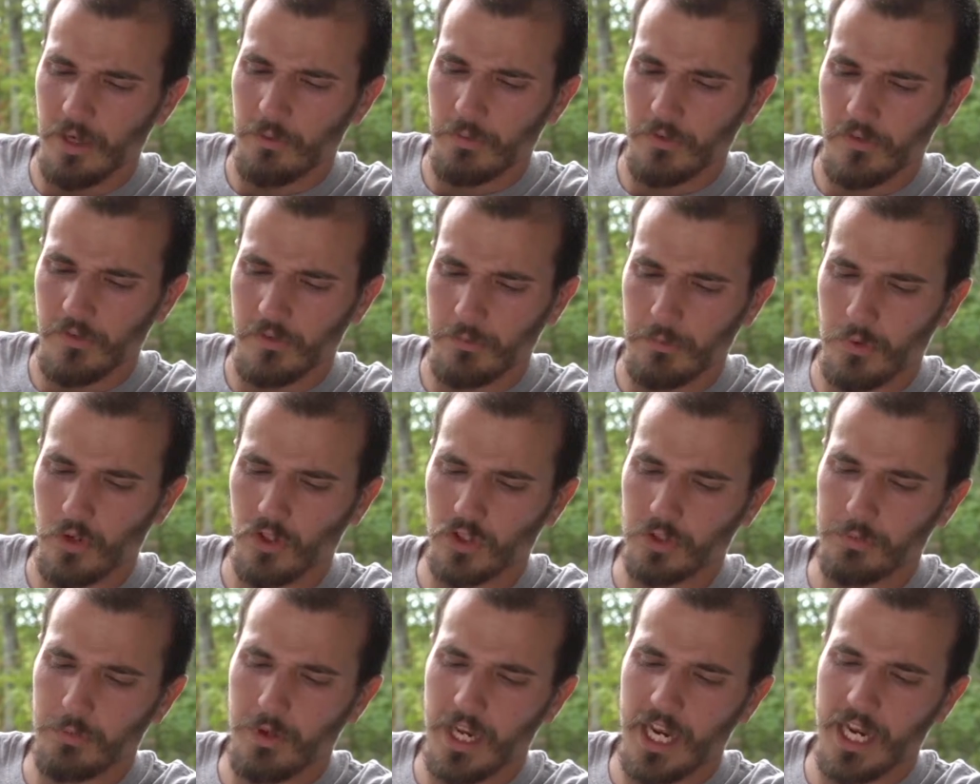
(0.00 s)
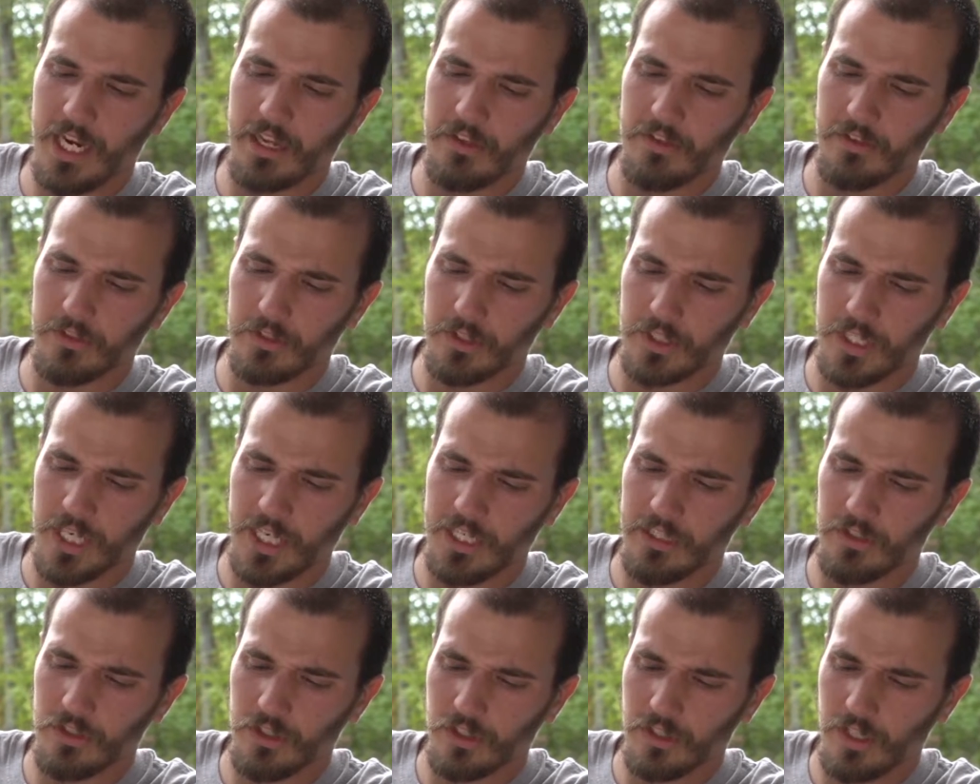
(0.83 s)
But if it pulls back and there's
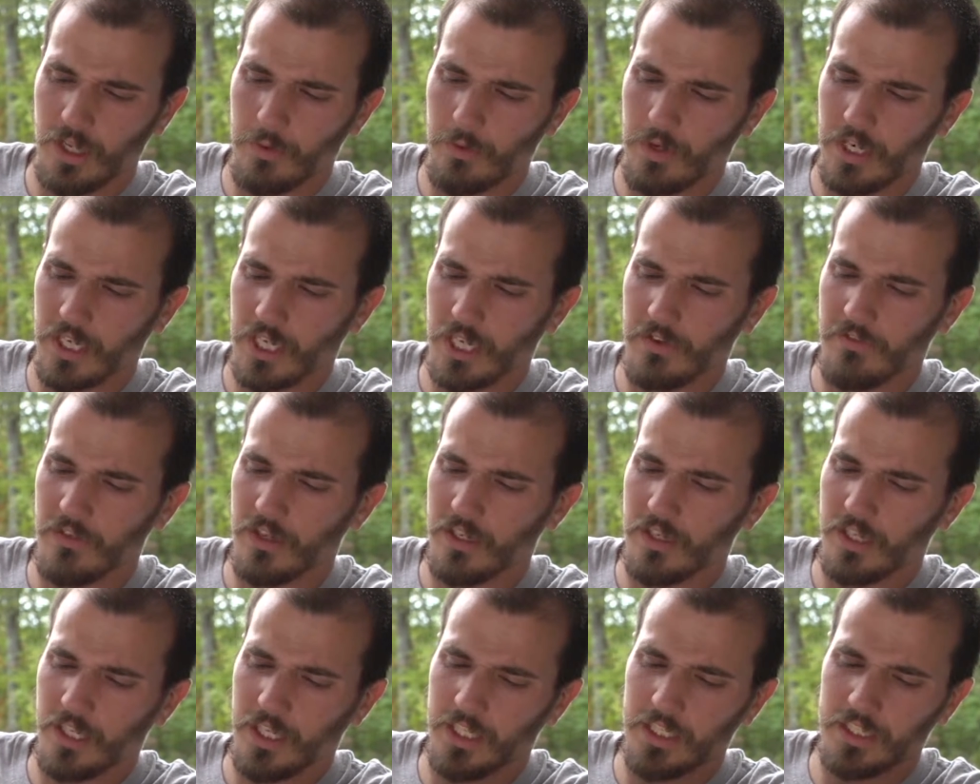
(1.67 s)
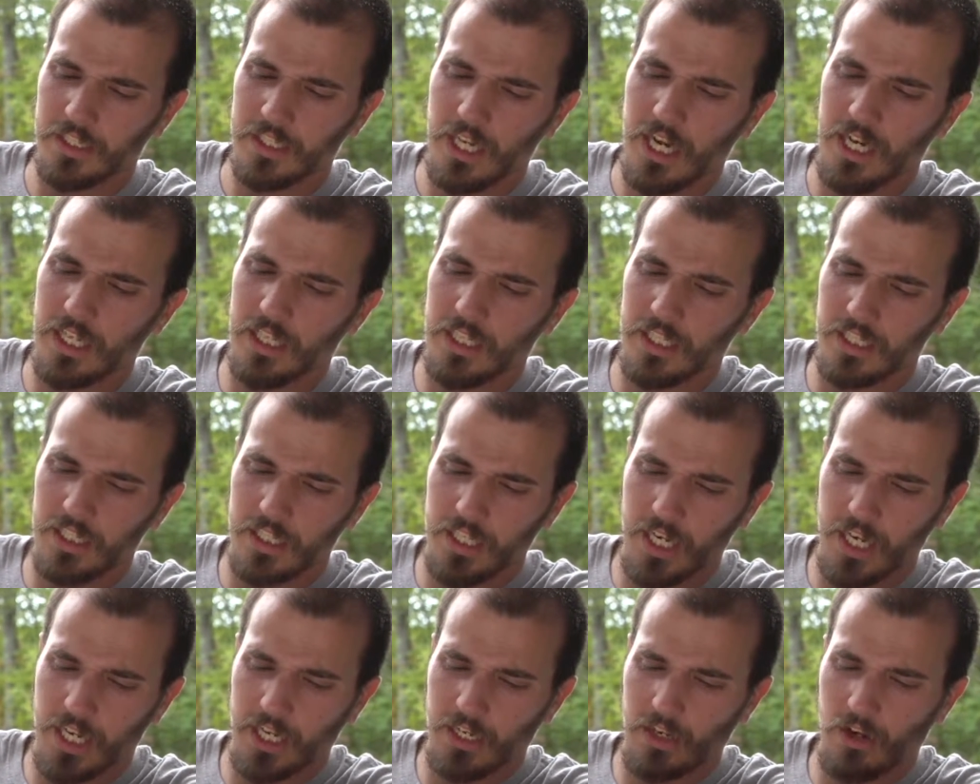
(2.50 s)
tension, they want to give it a nice solid
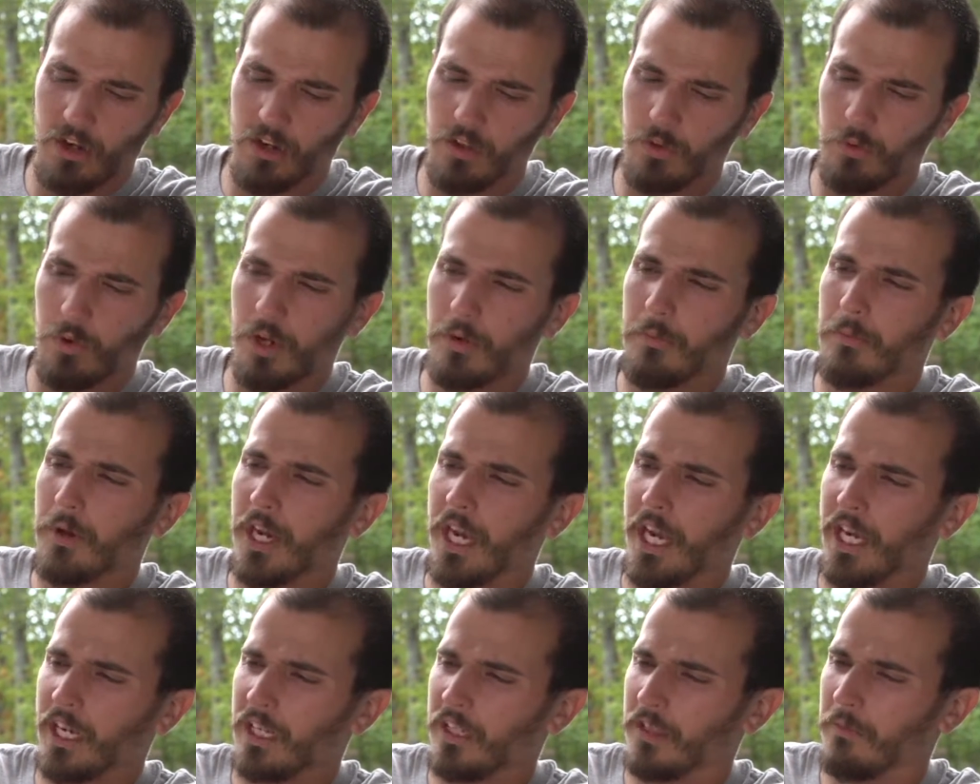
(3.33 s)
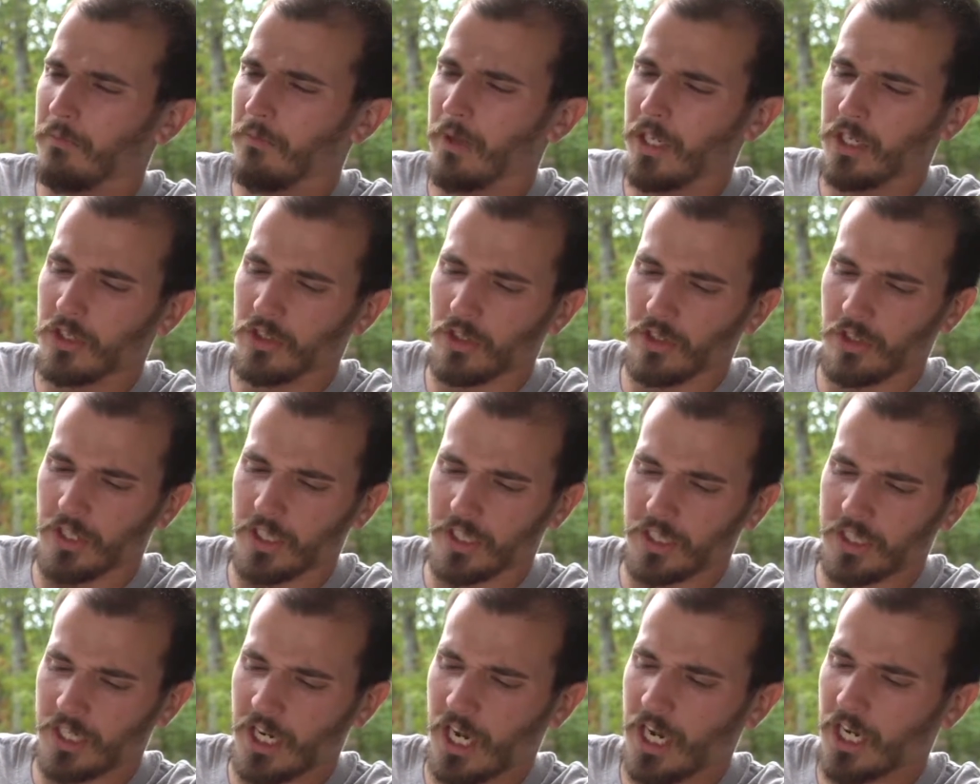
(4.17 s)
yank all the way back to make sure it
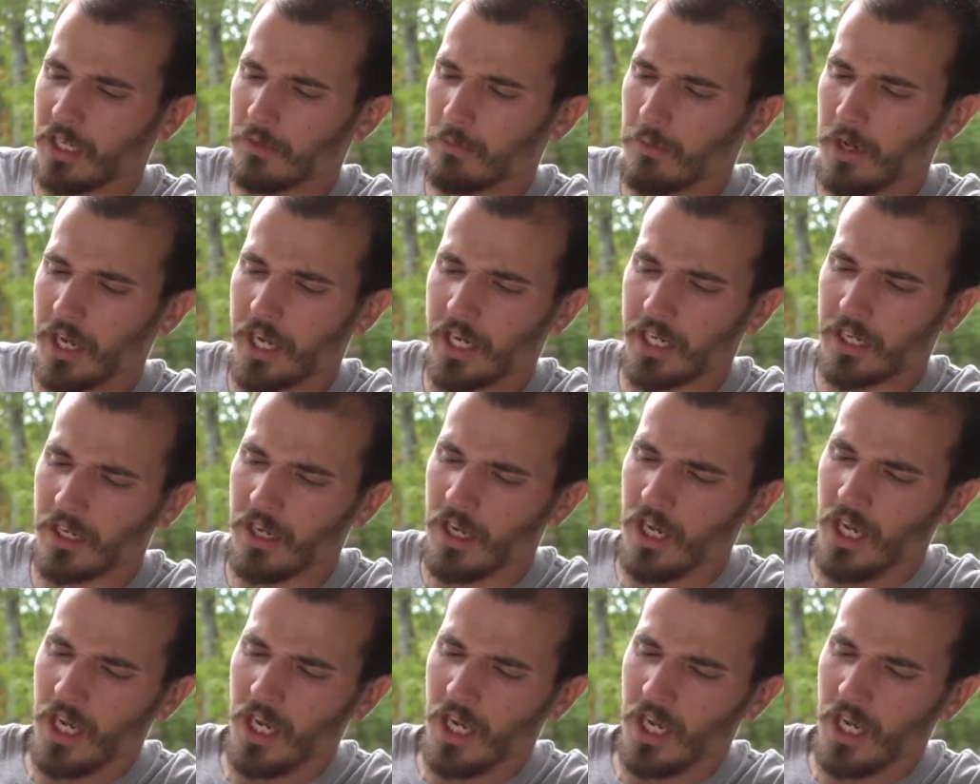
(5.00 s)
is cocked back.